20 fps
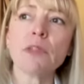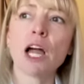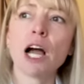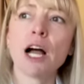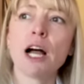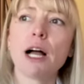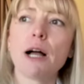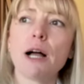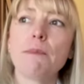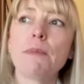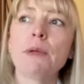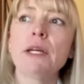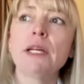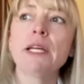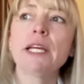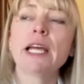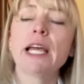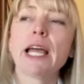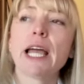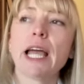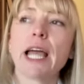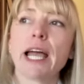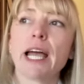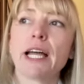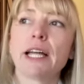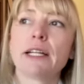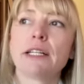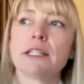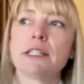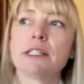
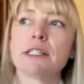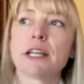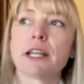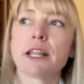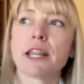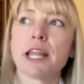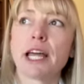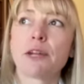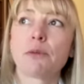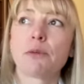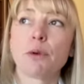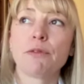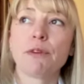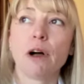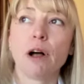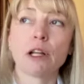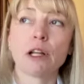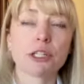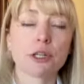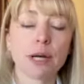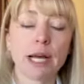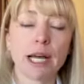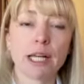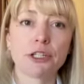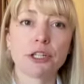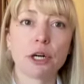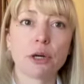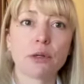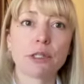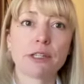And then we've also had
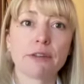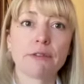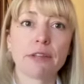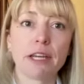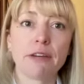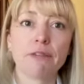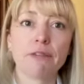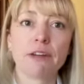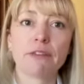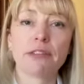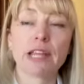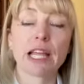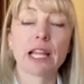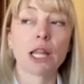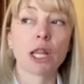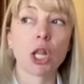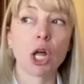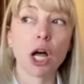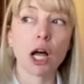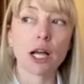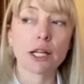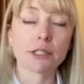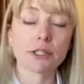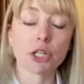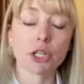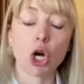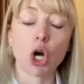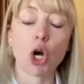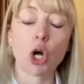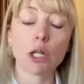does, even if they lost
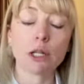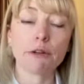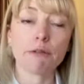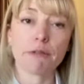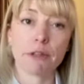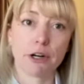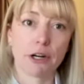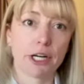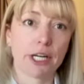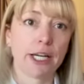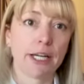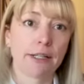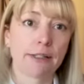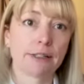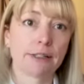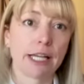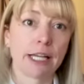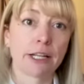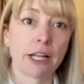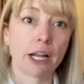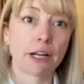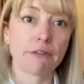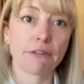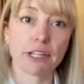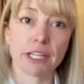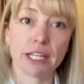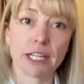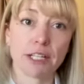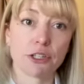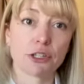all of their kids and none of
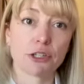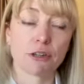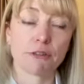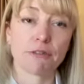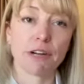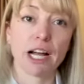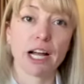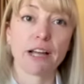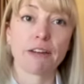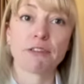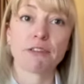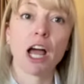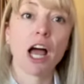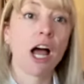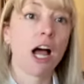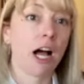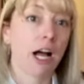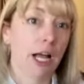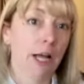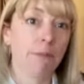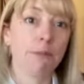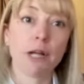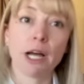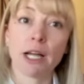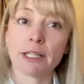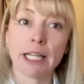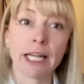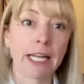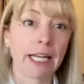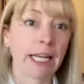the kids survived, I'm
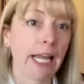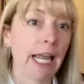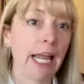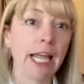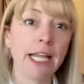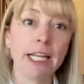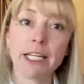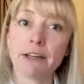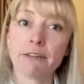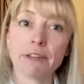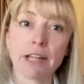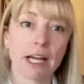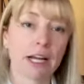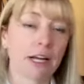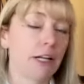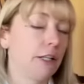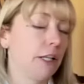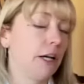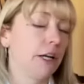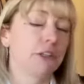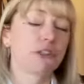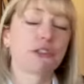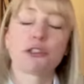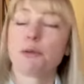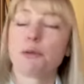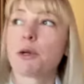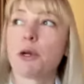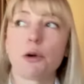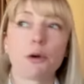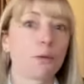not letting any of that
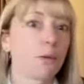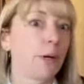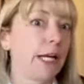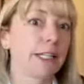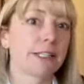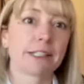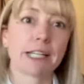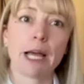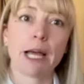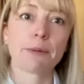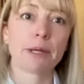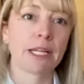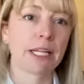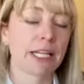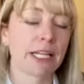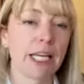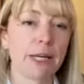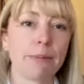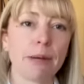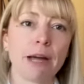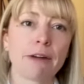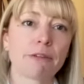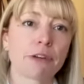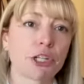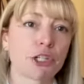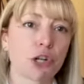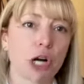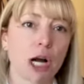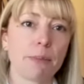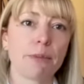colostrum go to waste. I'm going to keep every
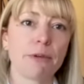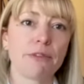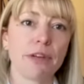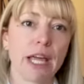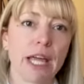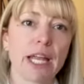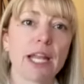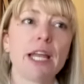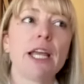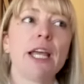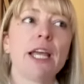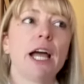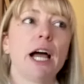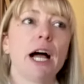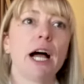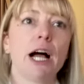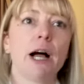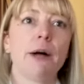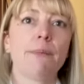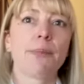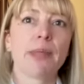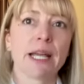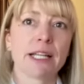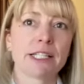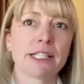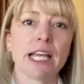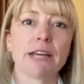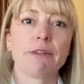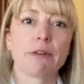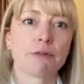drop of it, and
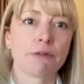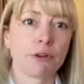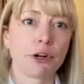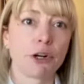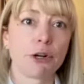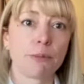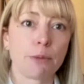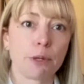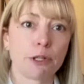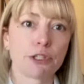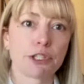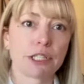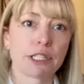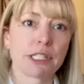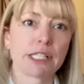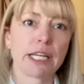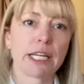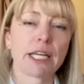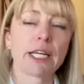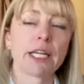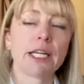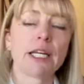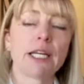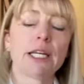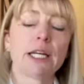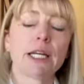save it for an emergency.